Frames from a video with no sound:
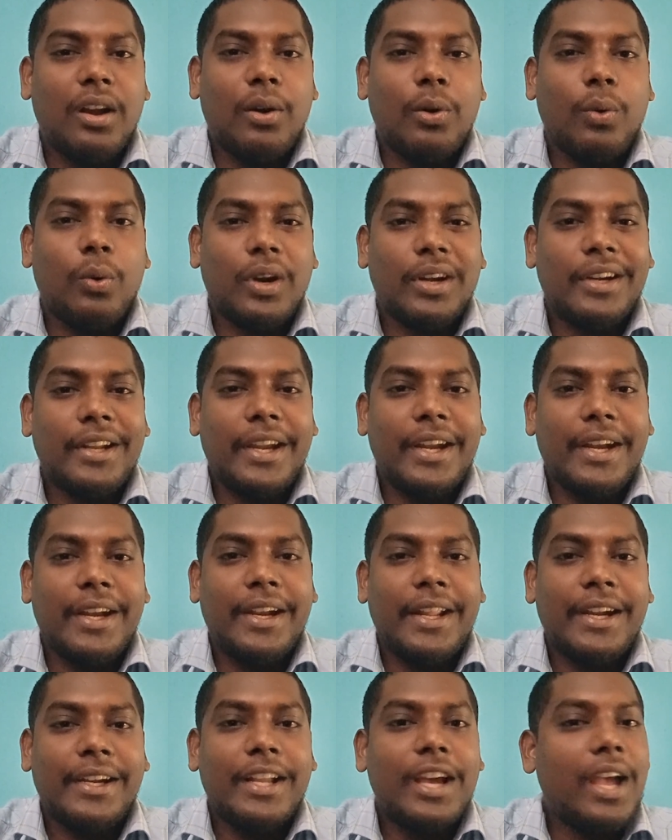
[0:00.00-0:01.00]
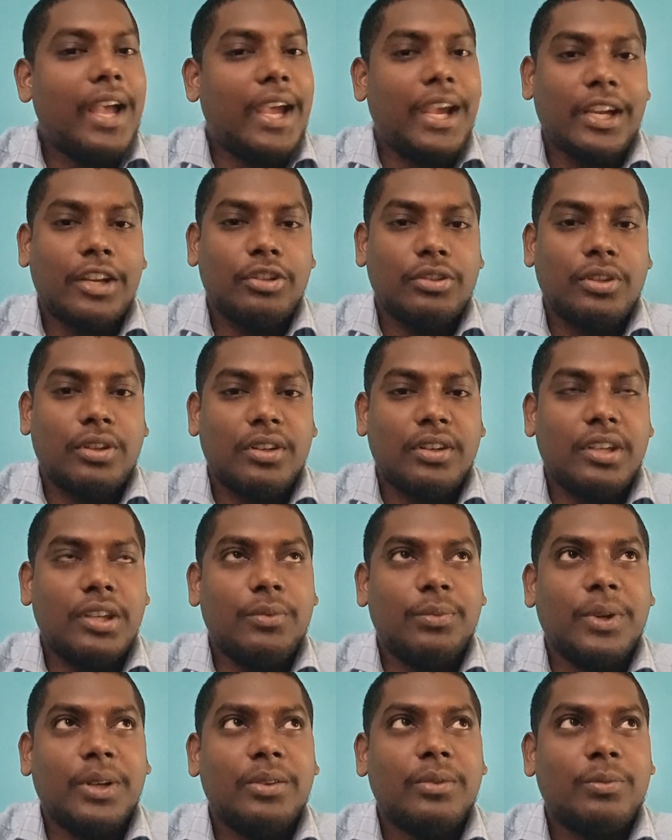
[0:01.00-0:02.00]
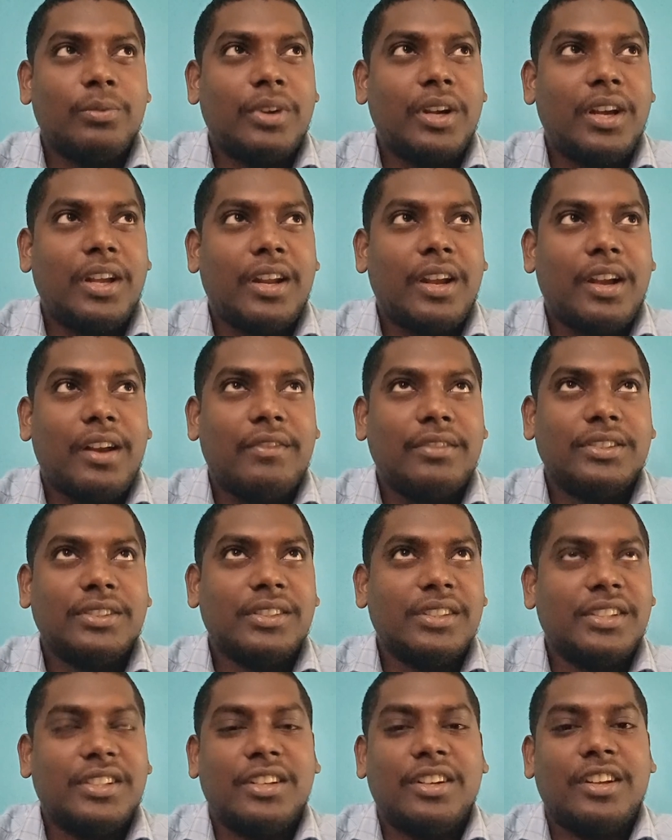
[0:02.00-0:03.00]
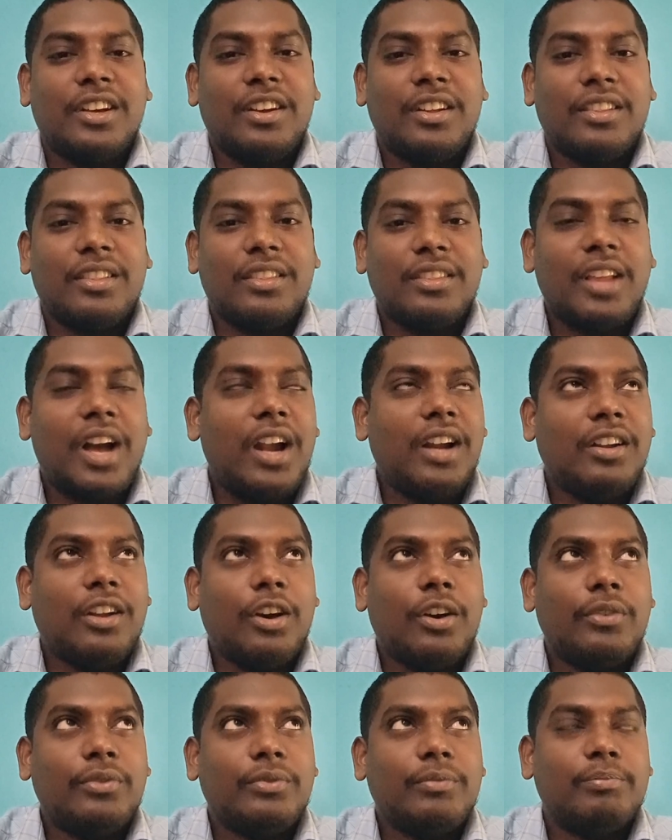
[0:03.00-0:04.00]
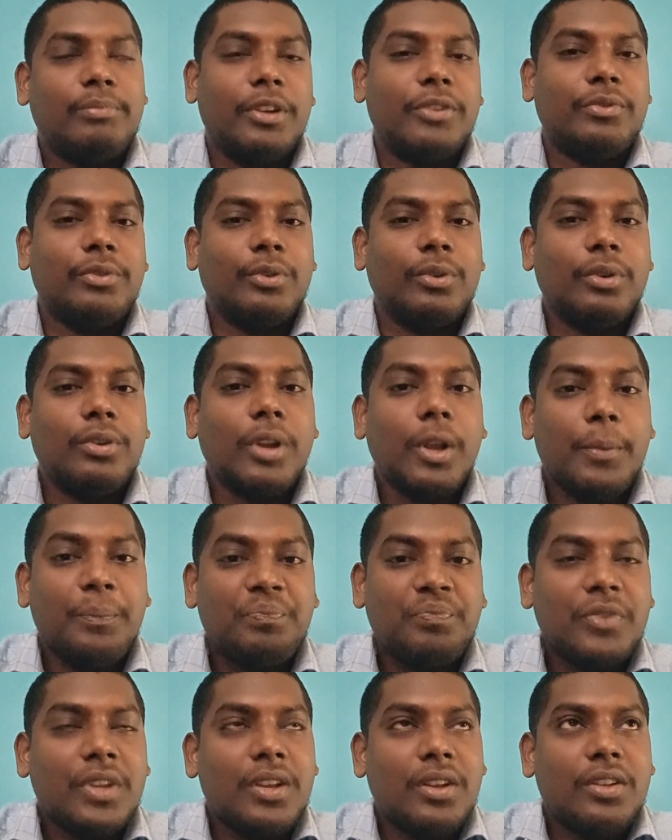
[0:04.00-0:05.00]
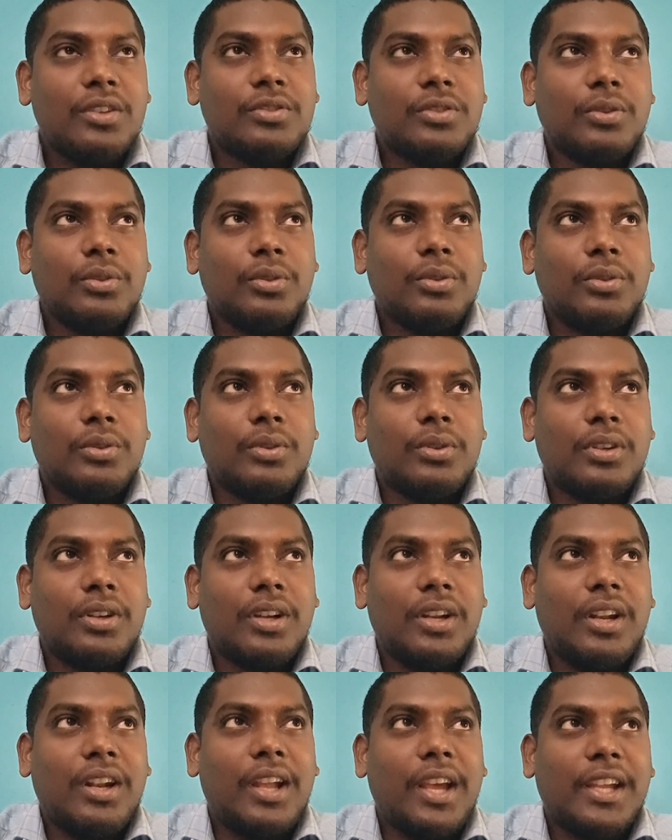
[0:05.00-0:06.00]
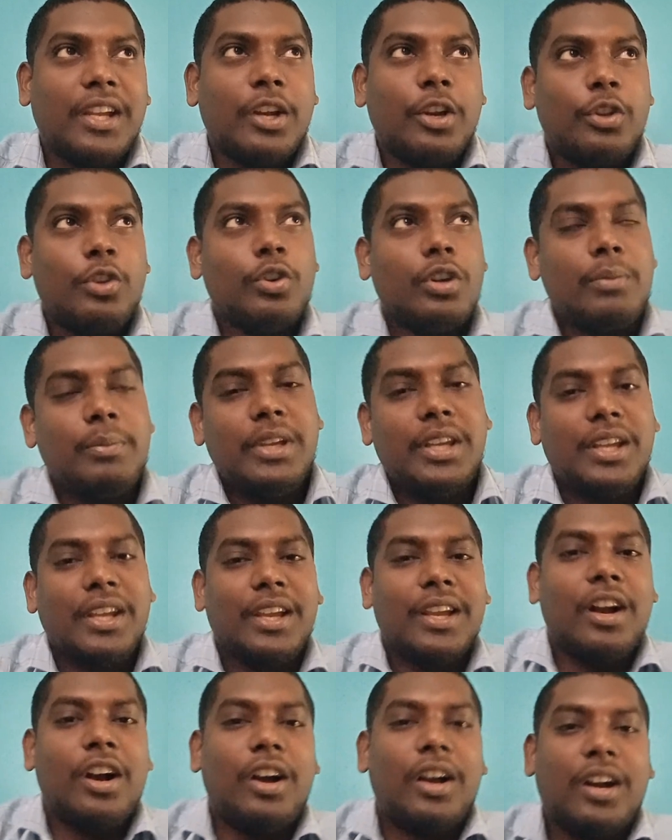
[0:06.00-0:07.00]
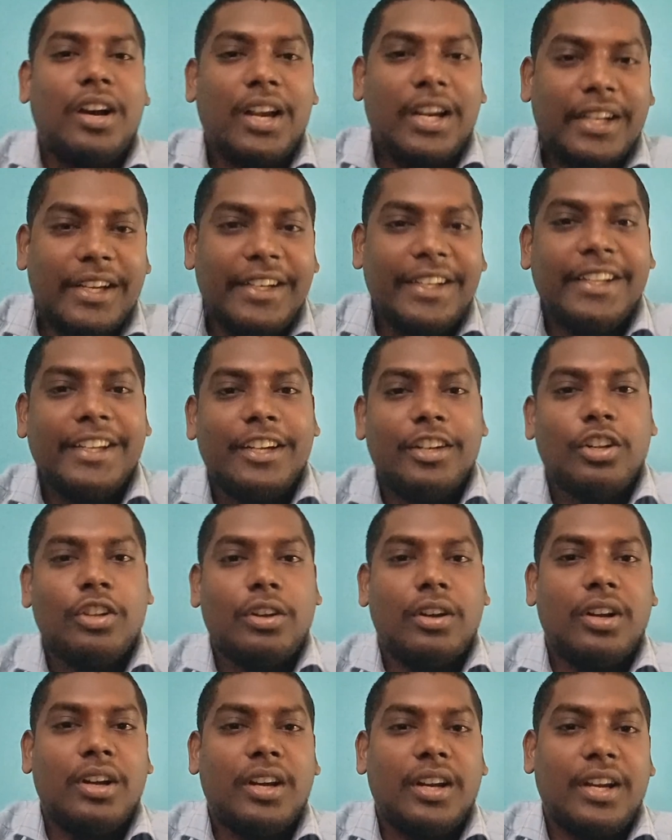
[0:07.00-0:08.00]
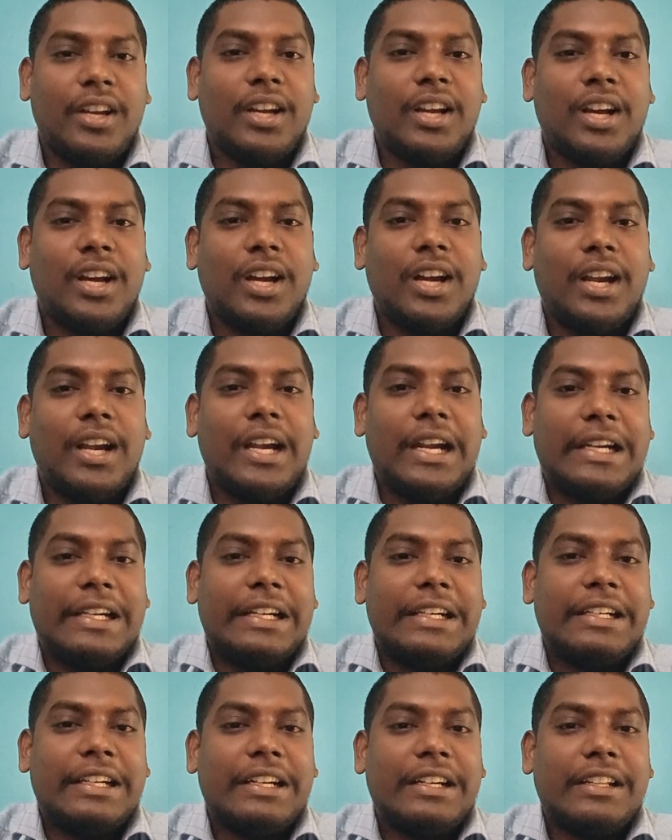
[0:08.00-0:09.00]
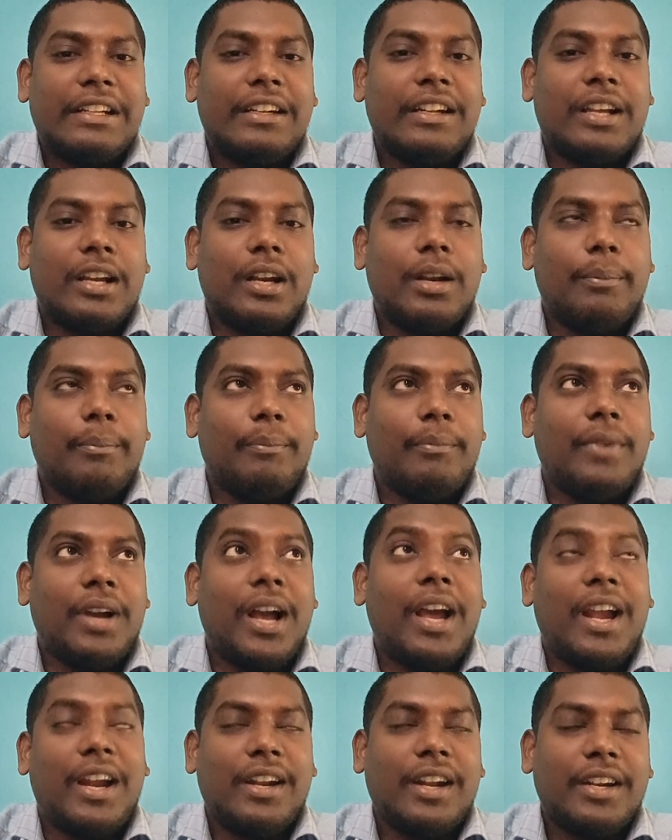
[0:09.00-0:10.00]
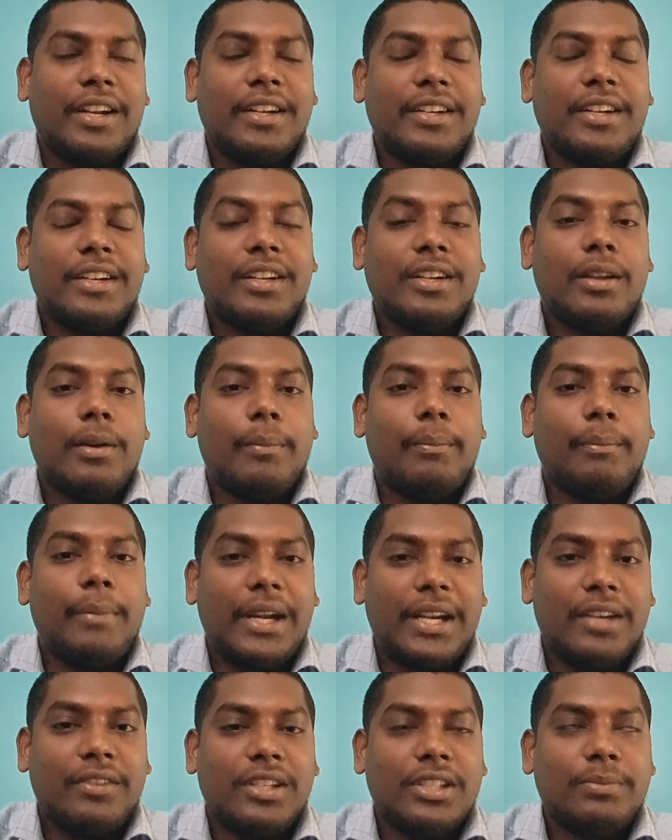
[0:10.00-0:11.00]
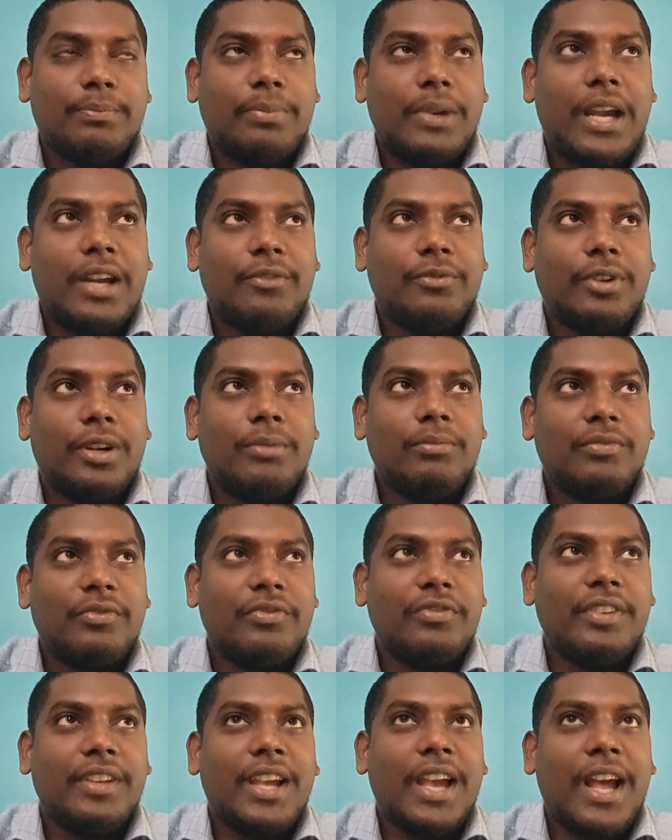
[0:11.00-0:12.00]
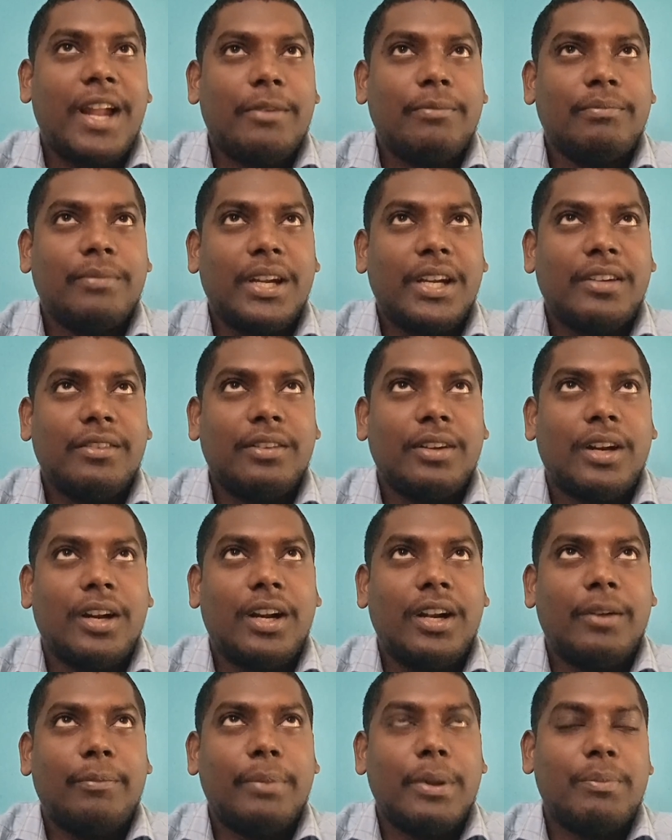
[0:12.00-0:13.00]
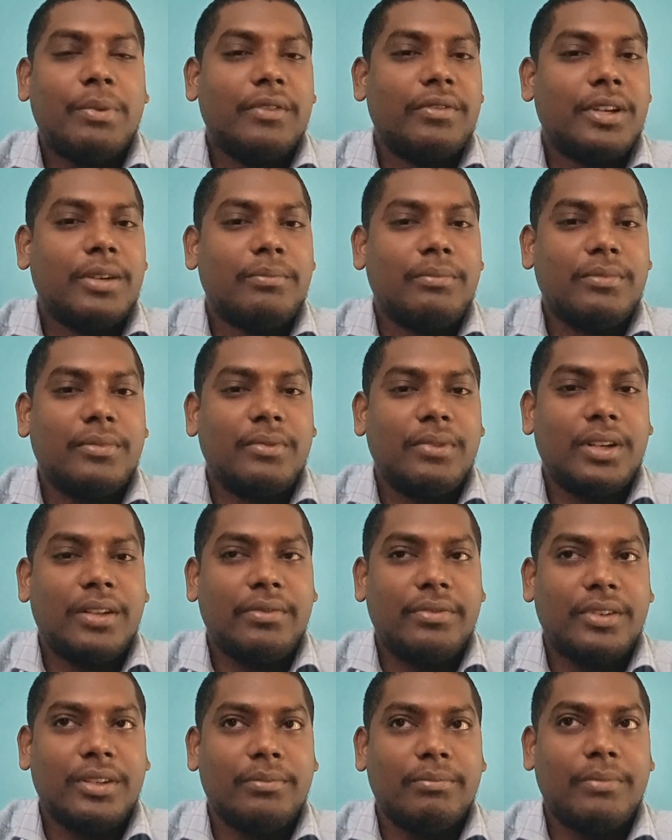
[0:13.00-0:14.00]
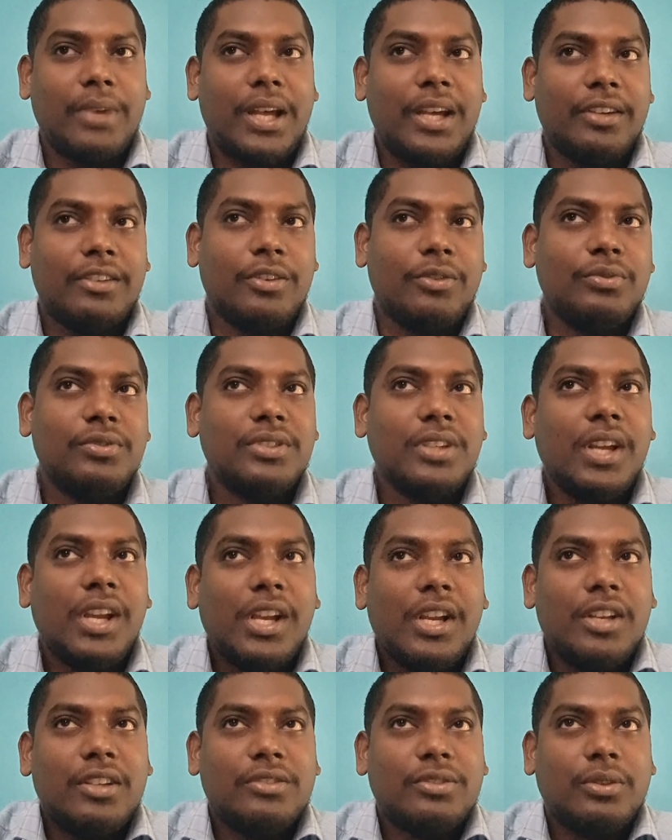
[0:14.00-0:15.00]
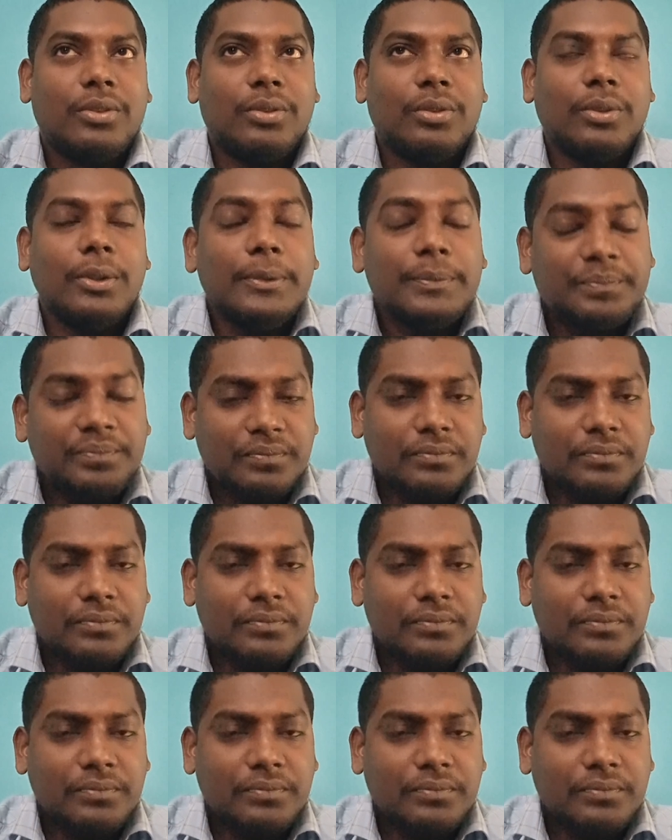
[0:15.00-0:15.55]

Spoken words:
one day data hackathon even, where I haven't heard that of before. So like you will be attending in I had attended in a metaverse platform. We had met people from different backgrounds. So